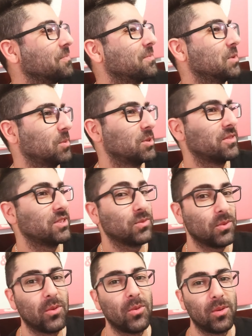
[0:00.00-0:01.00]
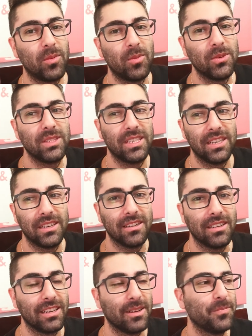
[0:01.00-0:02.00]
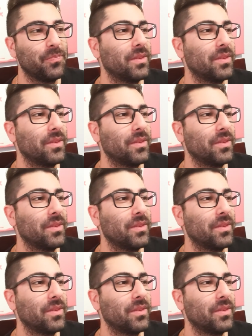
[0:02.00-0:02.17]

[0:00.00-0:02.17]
So most of us, we're mostly here, okay?